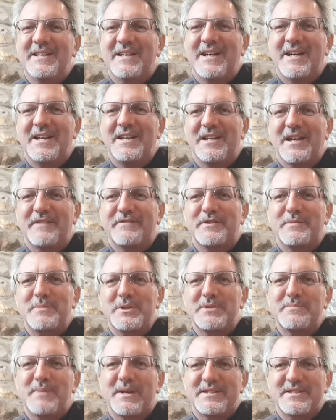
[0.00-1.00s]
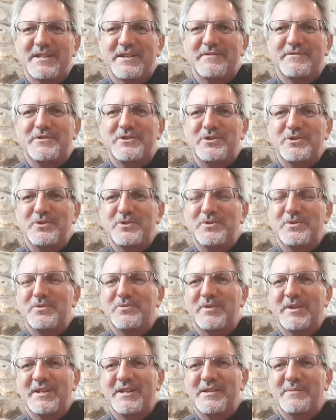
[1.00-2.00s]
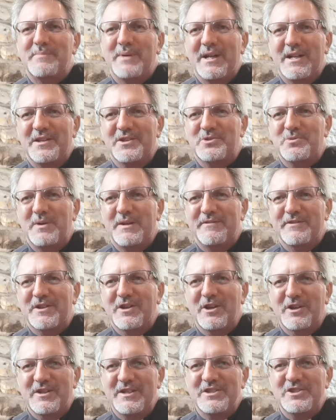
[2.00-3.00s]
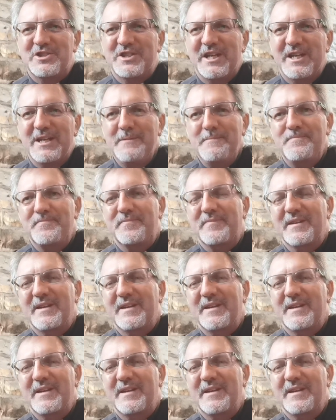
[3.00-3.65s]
and I've committed myself to ringing the bell at 12 o'clock each day